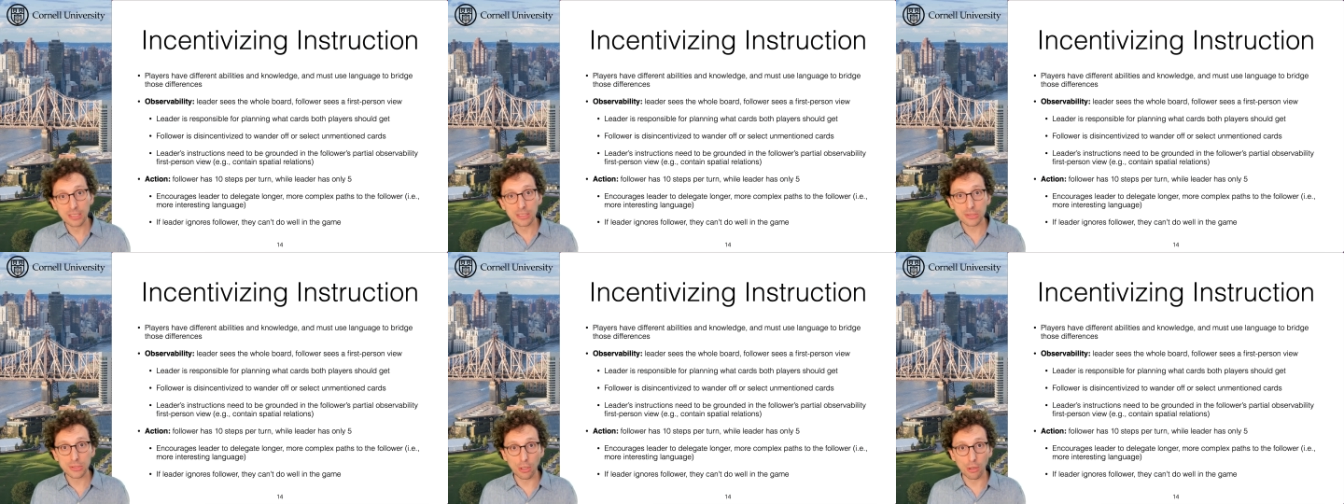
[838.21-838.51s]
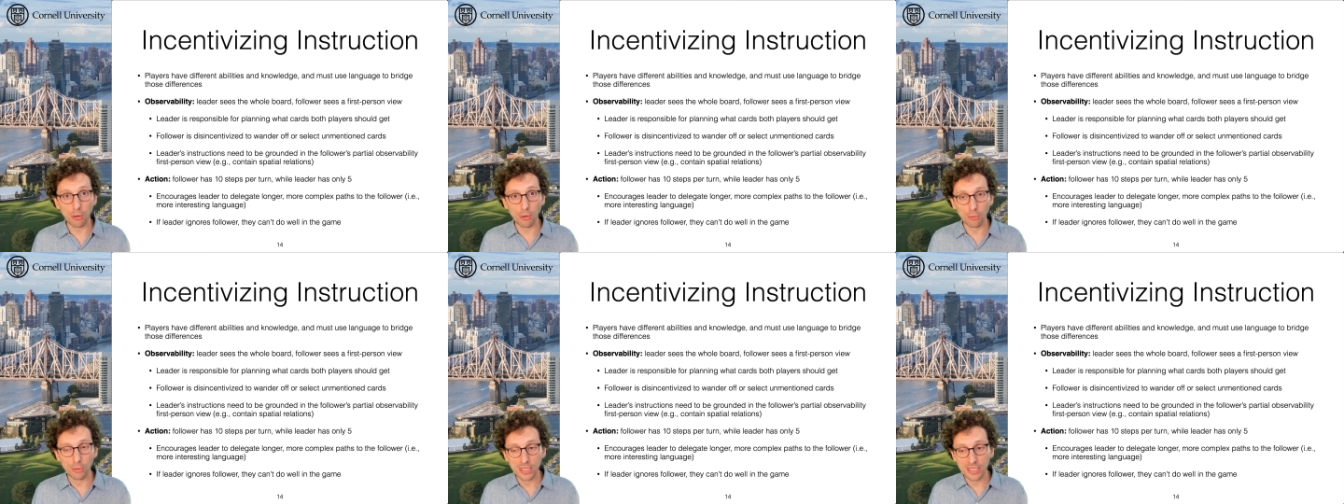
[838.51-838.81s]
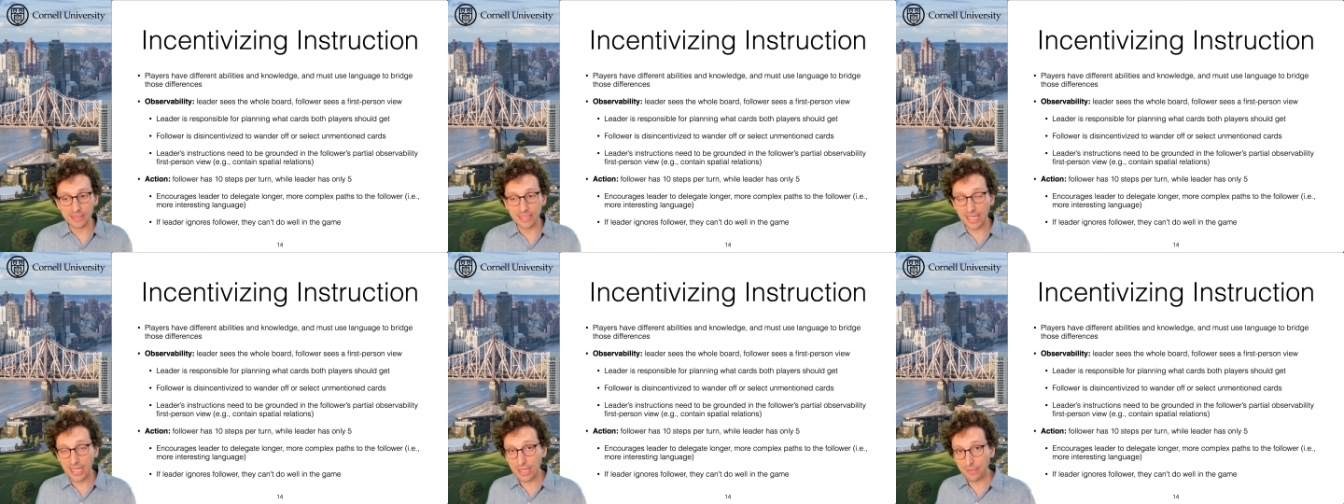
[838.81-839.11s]
so
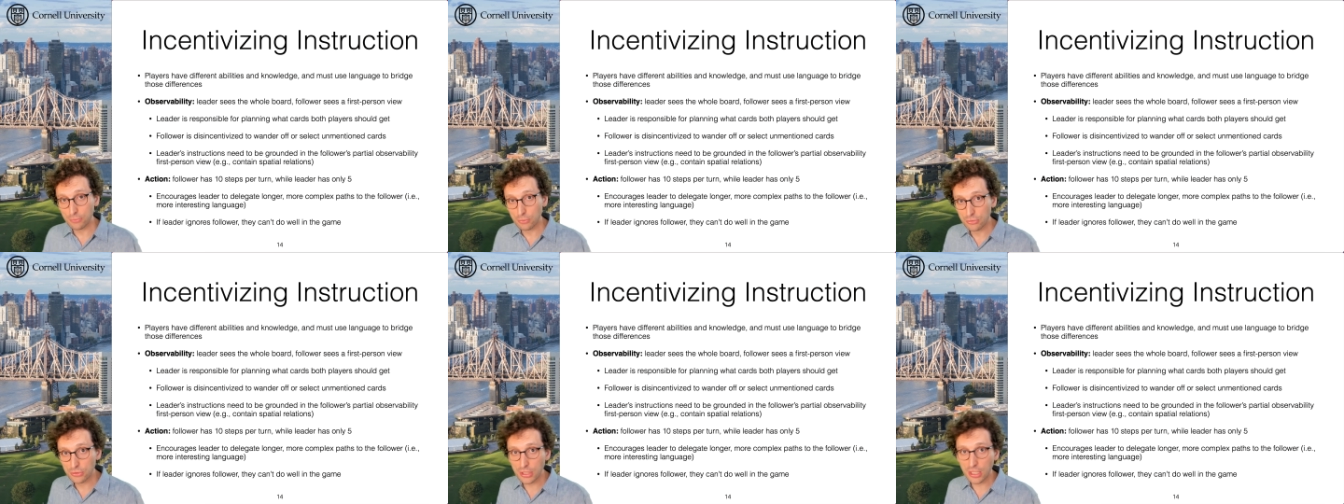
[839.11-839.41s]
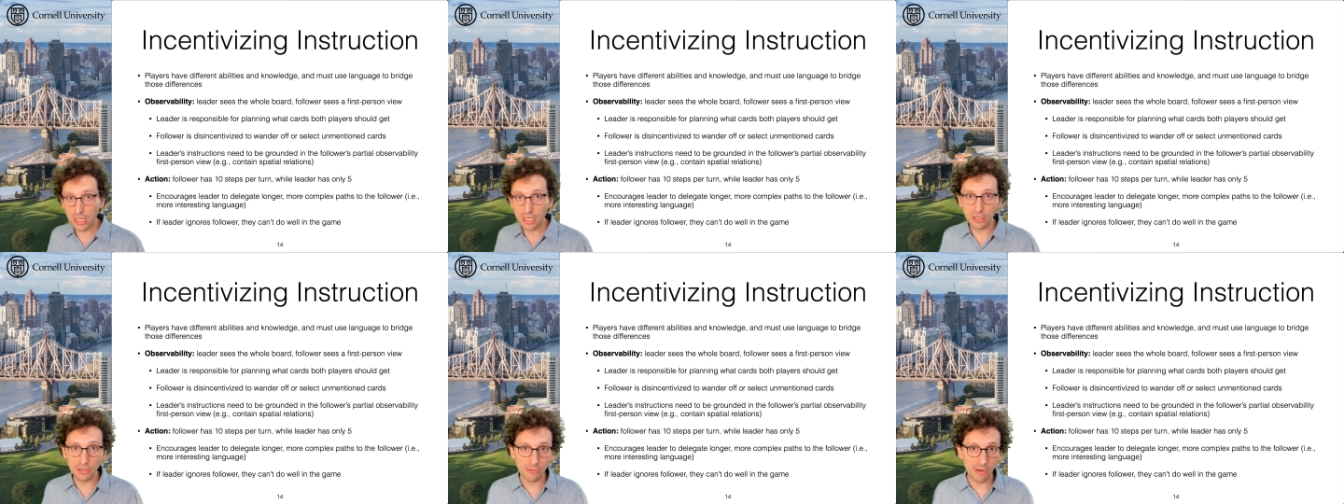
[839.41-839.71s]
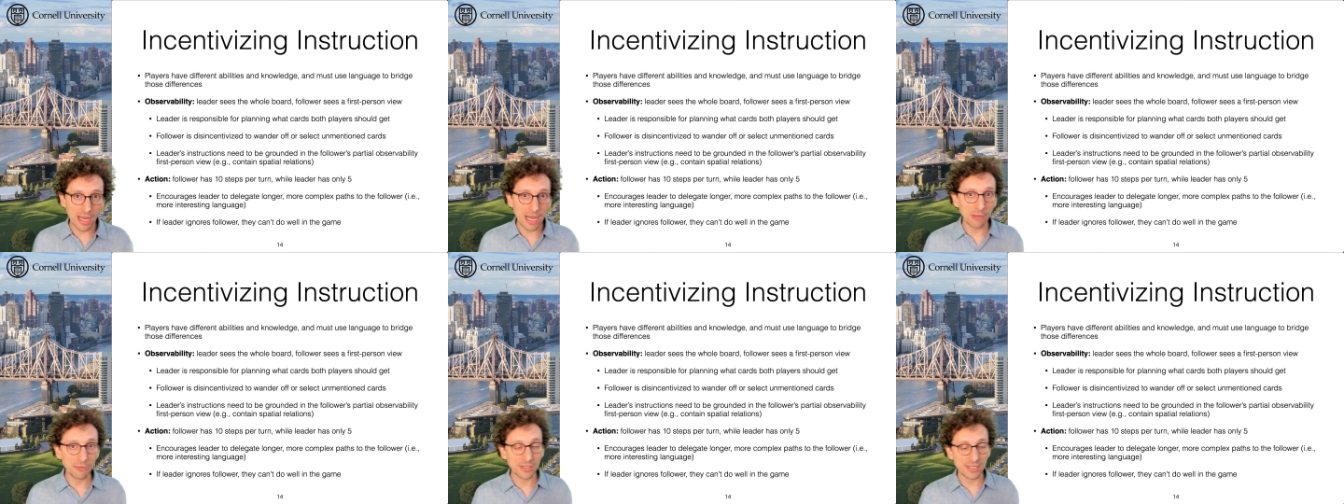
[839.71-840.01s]
they have to turn
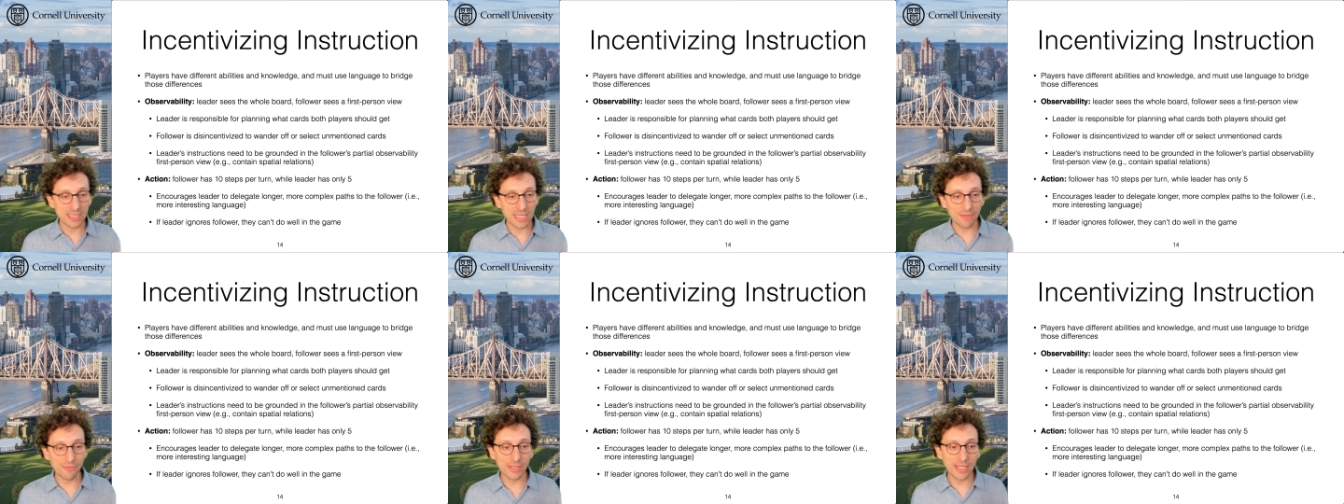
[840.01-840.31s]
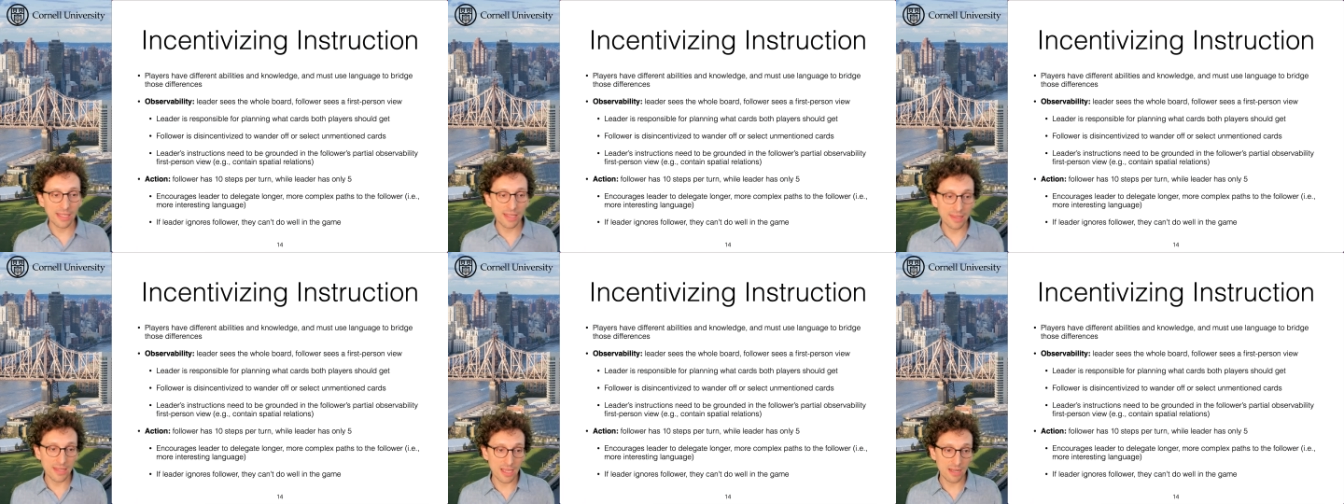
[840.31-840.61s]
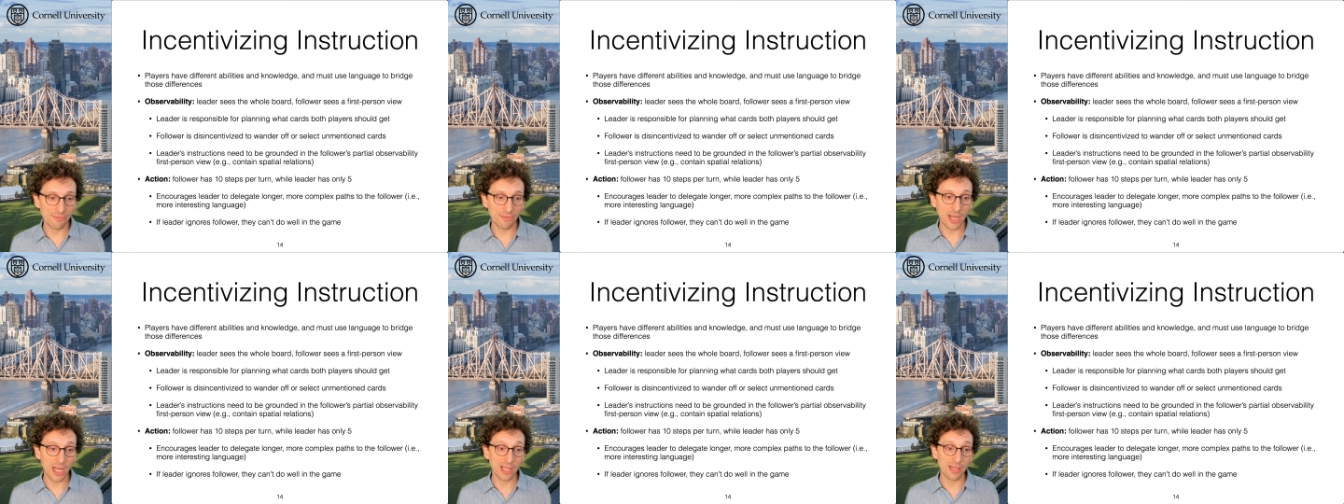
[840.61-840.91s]
around and navigate in the
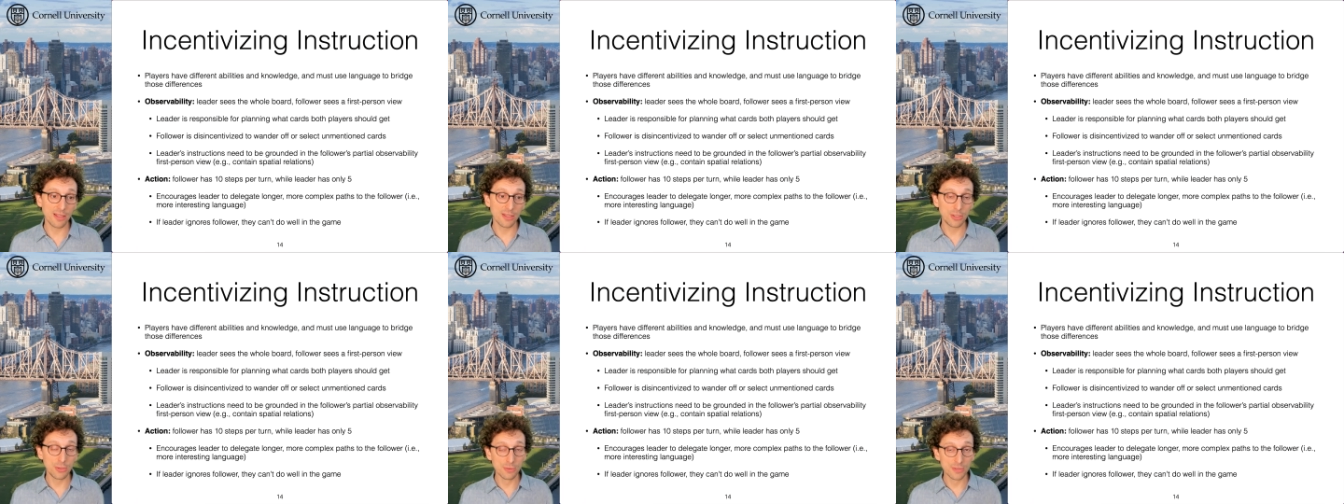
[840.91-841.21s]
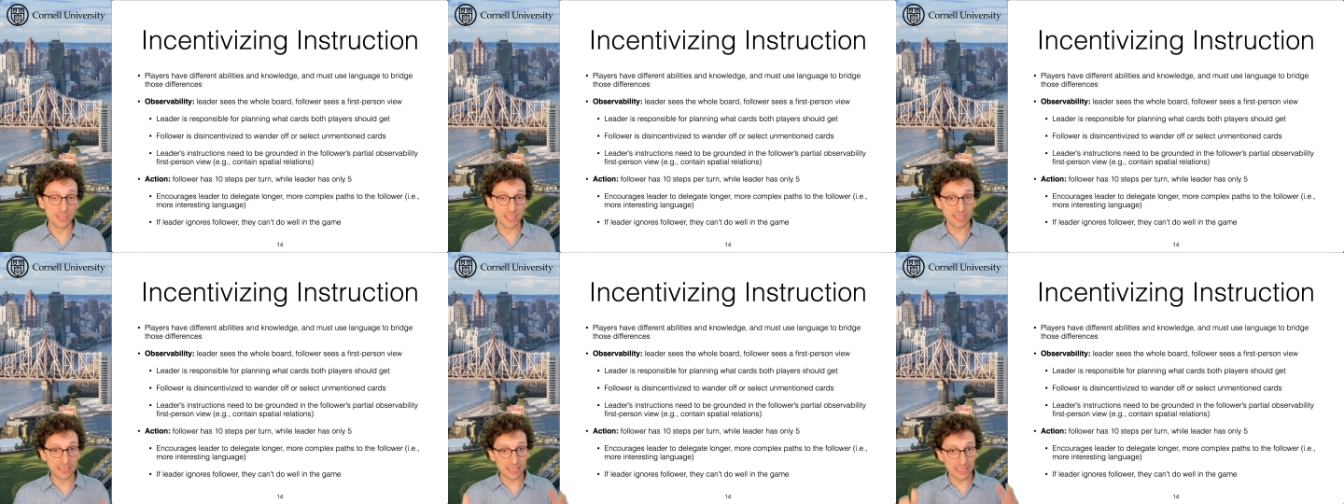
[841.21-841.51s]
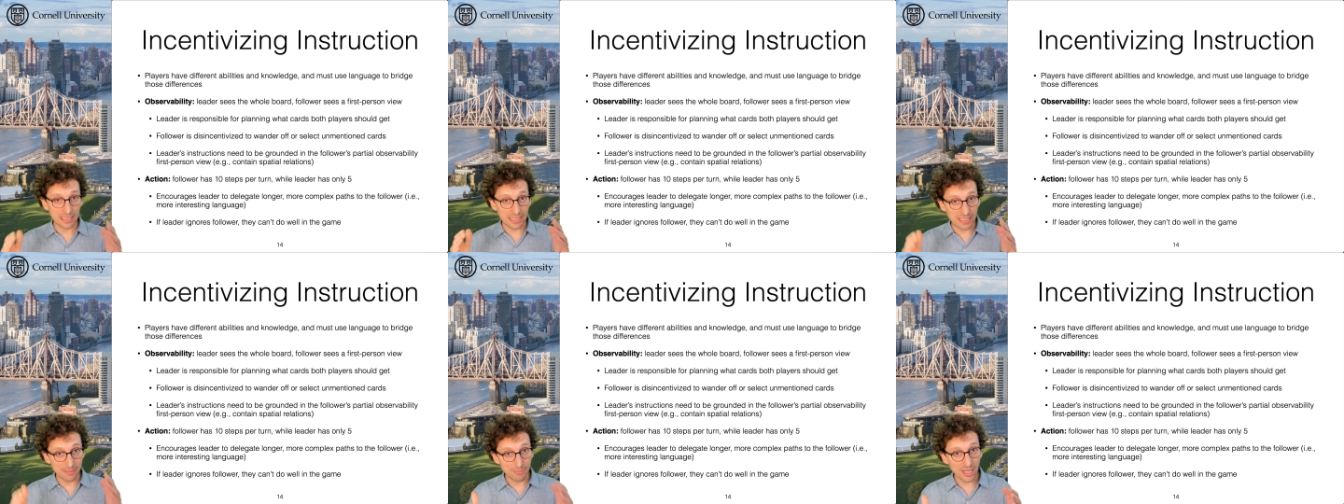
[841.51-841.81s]
environment using the
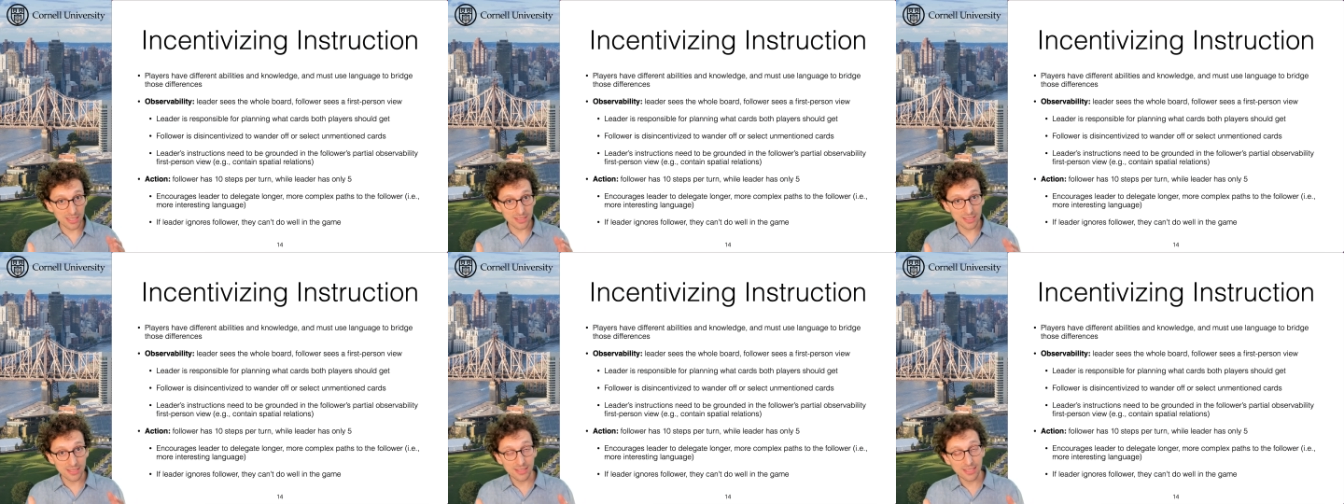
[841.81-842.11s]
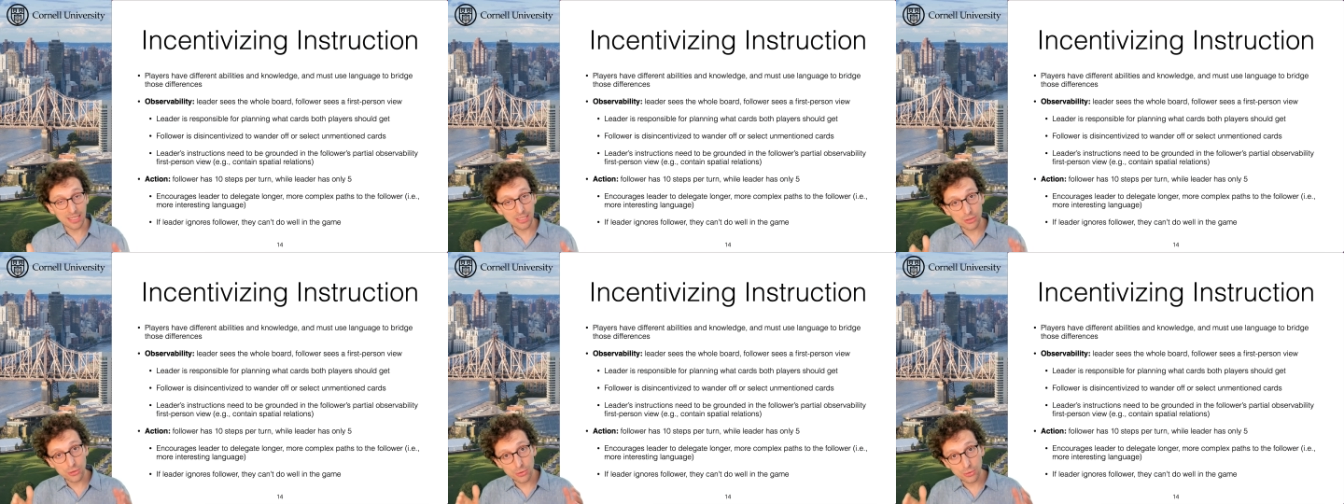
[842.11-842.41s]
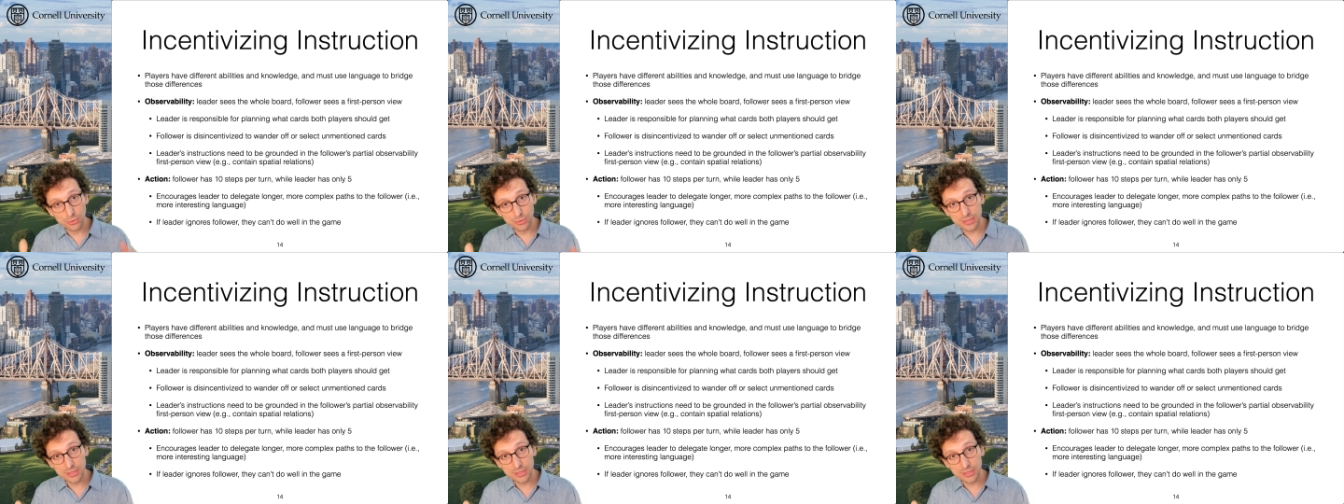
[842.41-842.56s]
landmarks that they do